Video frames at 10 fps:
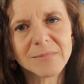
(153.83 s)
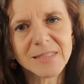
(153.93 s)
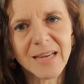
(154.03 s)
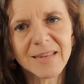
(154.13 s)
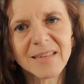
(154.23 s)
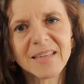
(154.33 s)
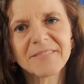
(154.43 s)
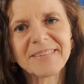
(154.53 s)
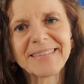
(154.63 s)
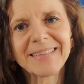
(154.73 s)
decided to
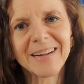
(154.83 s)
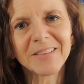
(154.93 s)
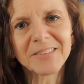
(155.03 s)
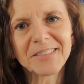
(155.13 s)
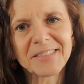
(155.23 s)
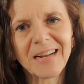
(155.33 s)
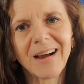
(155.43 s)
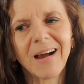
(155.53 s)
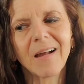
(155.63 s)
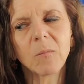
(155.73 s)
give it another
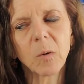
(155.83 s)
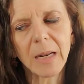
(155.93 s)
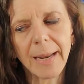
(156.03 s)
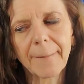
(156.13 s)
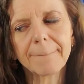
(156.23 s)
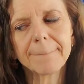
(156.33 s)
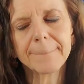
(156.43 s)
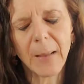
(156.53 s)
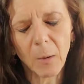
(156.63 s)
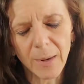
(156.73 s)
shot. We're like,
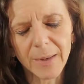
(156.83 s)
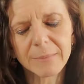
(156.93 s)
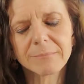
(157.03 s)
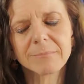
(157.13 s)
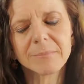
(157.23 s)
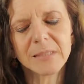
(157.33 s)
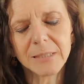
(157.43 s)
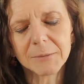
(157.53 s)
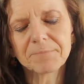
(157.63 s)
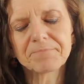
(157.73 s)
okay,
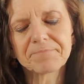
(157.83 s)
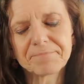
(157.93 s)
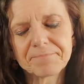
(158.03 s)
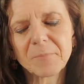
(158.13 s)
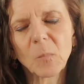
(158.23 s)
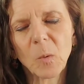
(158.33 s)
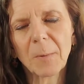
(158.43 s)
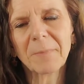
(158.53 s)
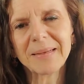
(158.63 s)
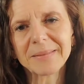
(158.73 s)
yeah,
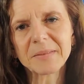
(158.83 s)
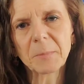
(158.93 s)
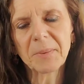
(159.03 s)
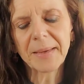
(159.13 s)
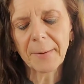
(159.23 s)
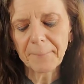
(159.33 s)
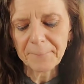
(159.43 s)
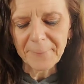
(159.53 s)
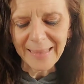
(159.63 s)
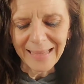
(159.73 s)
we're meant to be.
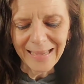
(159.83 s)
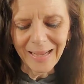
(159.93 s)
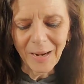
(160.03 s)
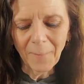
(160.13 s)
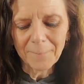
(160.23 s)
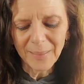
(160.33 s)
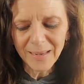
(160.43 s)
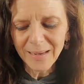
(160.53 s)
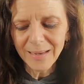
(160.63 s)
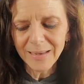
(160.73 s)

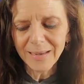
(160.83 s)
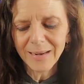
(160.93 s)
But